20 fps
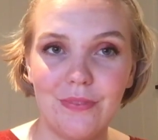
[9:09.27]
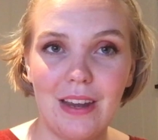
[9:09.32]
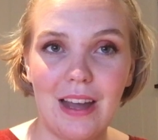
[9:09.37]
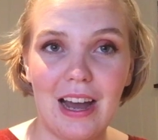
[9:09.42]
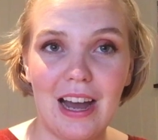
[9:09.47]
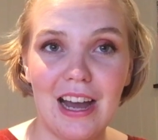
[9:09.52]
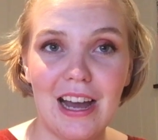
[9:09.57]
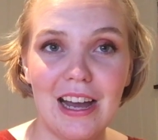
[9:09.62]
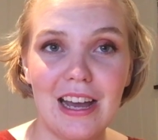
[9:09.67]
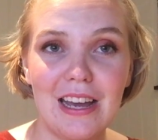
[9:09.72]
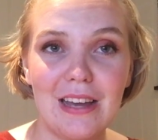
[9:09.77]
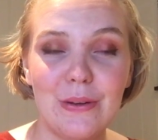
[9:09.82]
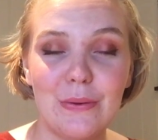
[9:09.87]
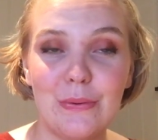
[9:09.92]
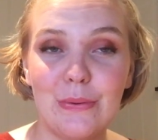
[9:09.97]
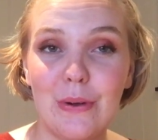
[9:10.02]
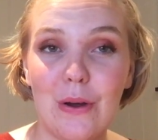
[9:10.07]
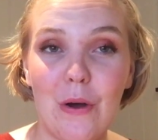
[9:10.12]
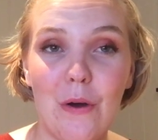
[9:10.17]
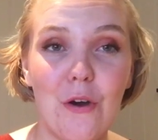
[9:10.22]
I
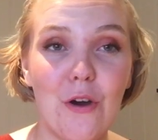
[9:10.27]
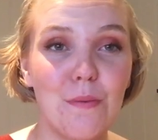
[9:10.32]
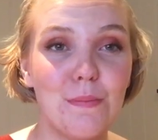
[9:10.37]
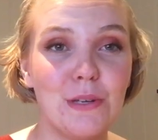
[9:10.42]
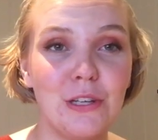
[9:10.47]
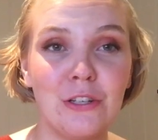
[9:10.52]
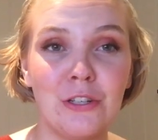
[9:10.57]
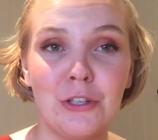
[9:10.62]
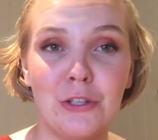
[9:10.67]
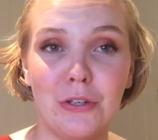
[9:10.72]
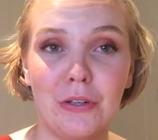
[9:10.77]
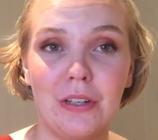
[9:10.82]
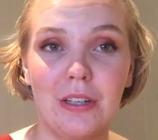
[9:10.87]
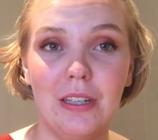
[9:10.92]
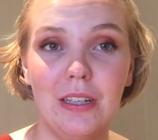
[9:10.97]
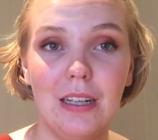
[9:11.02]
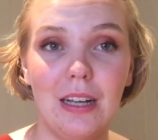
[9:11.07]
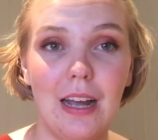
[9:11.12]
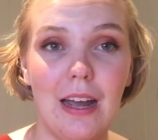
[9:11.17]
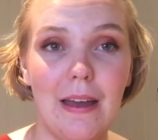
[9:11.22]
hope you
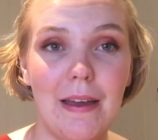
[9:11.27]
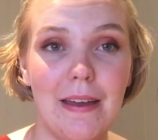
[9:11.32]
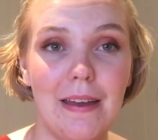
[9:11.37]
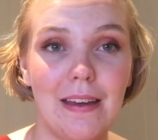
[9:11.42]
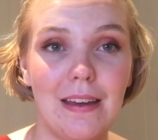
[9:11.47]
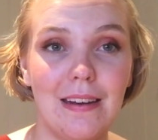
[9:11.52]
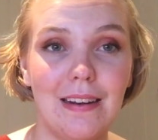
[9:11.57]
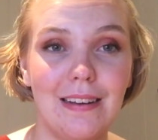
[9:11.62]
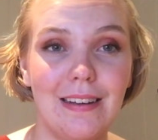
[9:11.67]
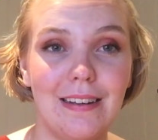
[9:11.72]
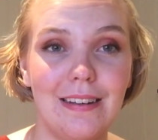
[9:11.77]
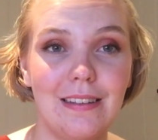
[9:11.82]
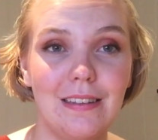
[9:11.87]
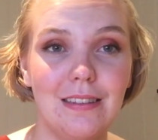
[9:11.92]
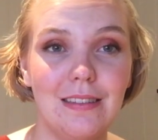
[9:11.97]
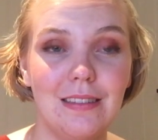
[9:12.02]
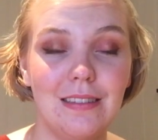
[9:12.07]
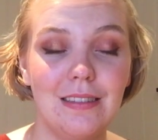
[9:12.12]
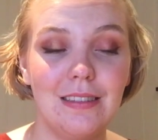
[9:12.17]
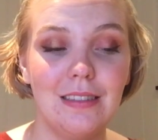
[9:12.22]
enjoyed, and
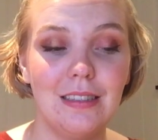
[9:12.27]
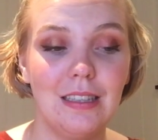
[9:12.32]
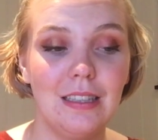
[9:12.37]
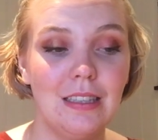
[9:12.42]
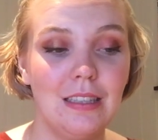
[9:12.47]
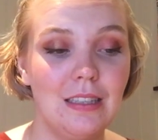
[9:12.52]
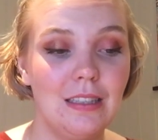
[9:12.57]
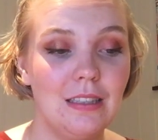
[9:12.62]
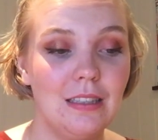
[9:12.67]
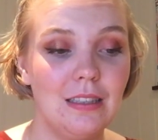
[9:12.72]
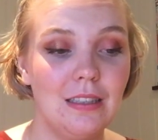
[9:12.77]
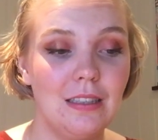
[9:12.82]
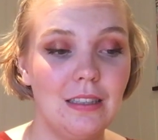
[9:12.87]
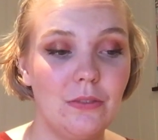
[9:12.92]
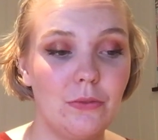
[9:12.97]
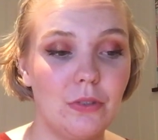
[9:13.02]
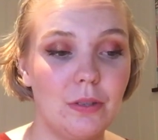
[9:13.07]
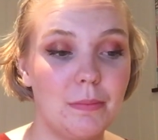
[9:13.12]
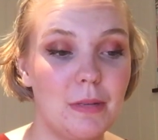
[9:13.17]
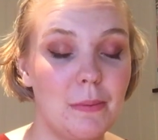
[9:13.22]

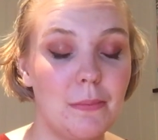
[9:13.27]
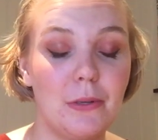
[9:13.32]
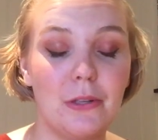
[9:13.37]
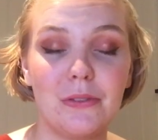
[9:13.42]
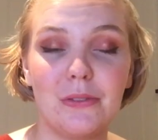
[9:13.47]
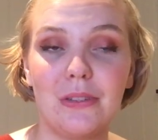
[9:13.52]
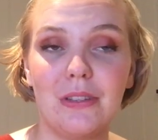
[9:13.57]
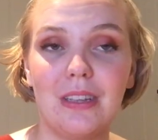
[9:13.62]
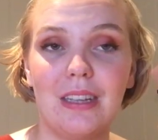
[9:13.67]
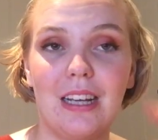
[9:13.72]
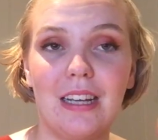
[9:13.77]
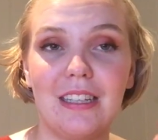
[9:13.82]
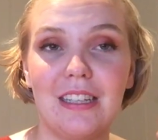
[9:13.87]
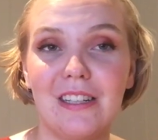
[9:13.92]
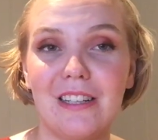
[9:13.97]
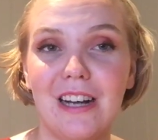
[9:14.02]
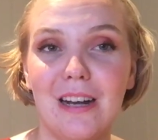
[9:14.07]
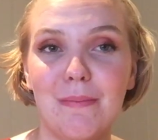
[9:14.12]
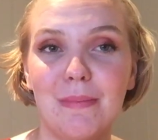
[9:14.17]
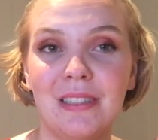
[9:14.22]
remember to
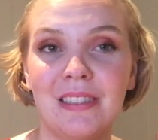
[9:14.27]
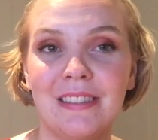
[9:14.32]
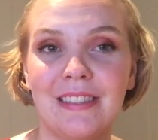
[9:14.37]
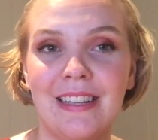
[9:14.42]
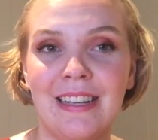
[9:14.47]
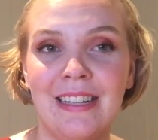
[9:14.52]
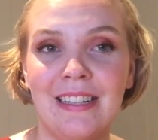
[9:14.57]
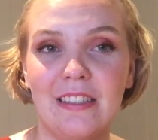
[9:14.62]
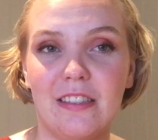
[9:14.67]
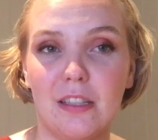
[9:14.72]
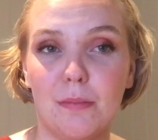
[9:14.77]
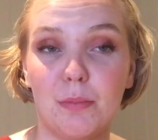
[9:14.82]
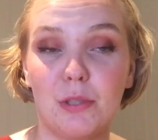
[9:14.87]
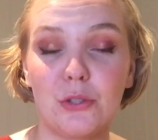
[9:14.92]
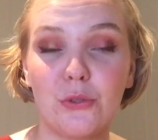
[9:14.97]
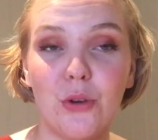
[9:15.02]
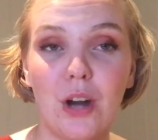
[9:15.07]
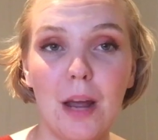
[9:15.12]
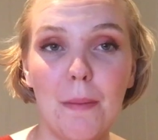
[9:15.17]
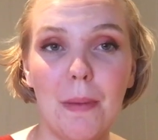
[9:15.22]
like, comment, and
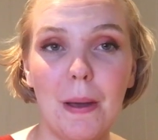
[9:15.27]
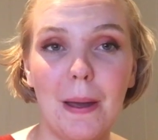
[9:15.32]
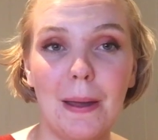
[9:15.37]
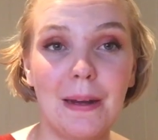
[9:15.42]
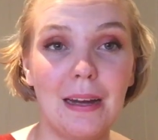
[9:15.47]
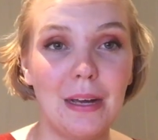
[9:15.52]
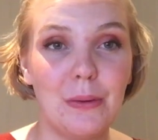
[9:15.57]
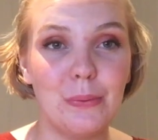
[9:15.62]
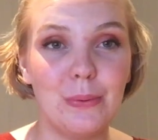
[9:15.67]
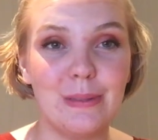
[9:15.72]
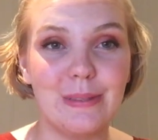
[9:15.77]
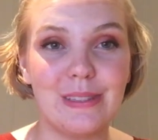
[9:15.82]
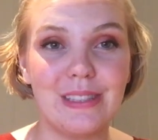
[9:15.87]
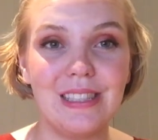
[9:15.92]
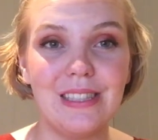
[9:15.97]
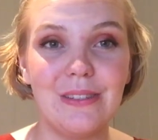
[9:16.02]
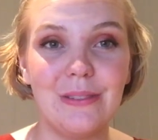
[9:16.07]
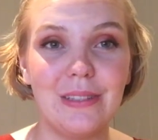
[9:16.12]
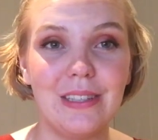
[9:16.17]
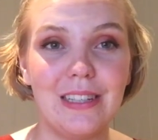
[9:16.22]
subscribe, and I will
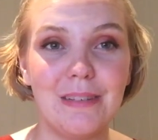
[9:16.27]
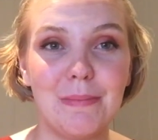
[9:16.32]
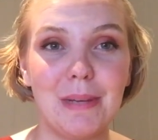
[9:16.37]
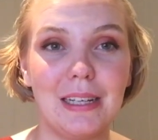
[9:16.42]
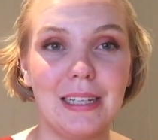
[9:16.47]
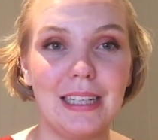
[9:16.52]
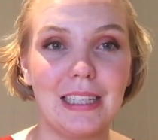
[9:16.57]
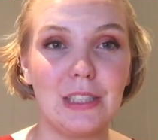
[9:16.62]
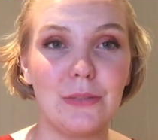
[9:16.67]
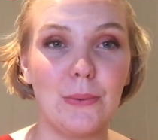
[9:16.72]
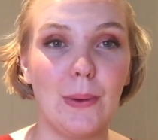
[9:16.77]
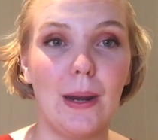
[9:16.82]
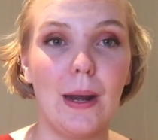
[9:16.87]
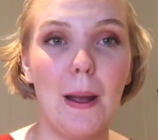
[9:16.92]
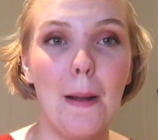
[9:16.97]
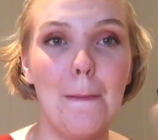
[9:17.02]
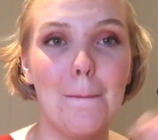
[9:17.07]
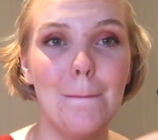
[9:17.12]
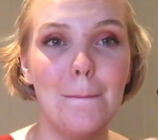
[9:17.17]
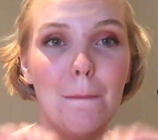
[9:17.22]
see you in my next one.
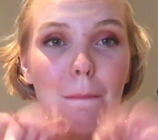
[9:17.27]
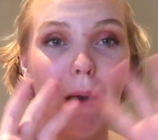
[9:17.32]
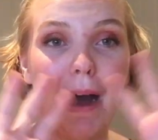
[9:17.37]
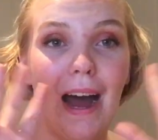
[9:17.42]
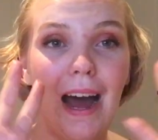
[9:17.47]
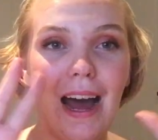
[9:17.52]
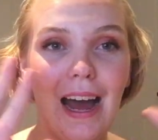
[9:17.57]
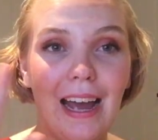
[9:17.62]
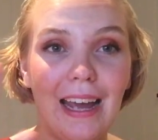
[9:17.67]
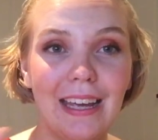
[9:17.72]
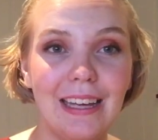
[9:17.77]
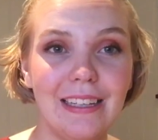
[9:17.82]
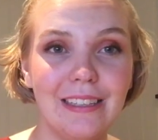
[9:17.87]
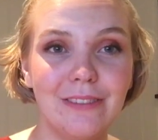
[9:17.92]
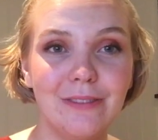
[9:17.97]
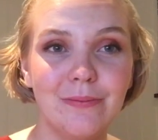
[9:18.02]
Bye!